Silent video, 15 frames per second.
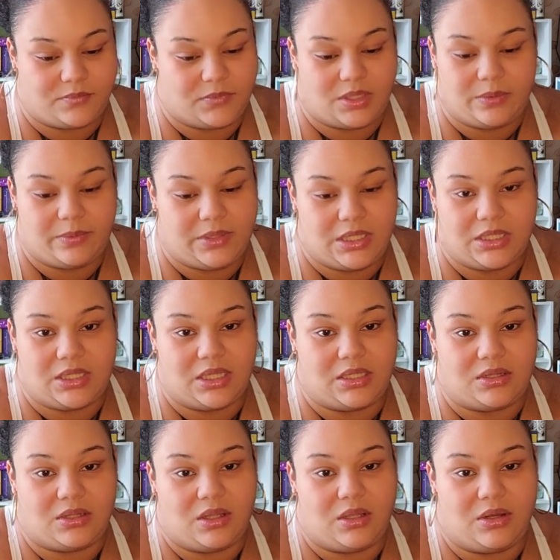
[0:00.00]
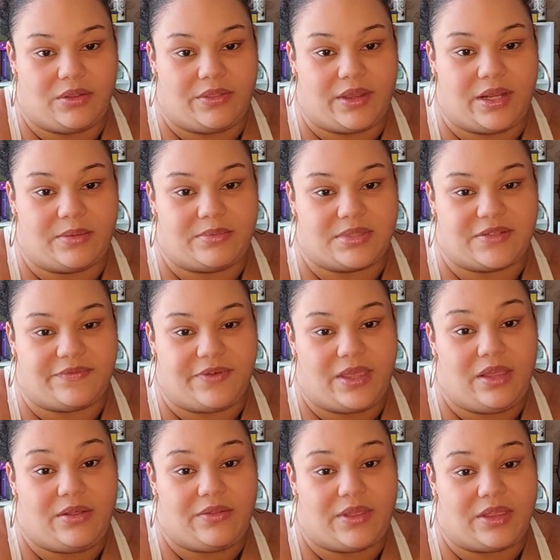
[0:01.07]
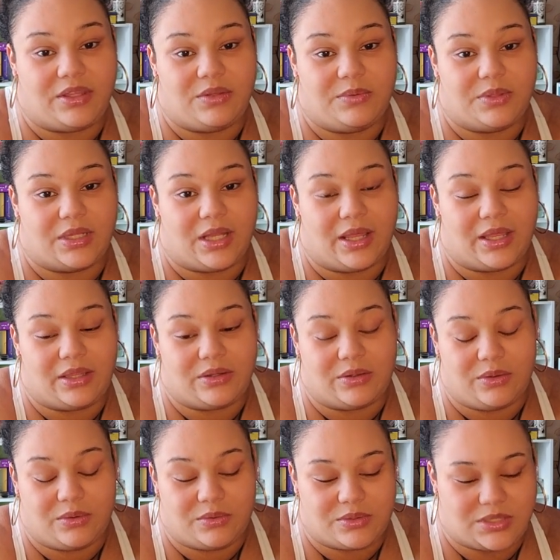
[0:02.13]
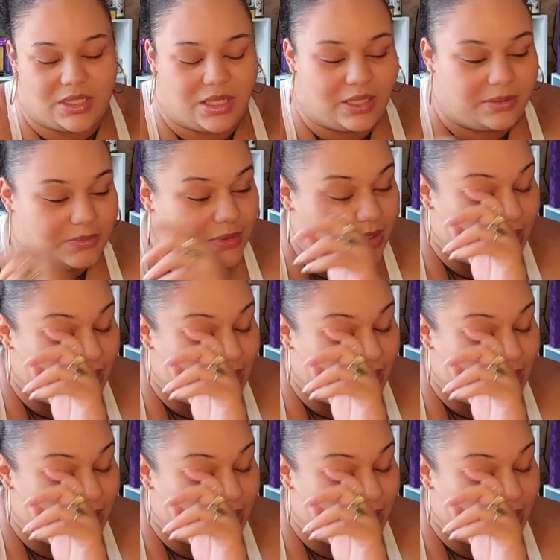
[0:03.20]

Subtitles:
the way that they thought, or that it was fake, or that you were lying the whole time.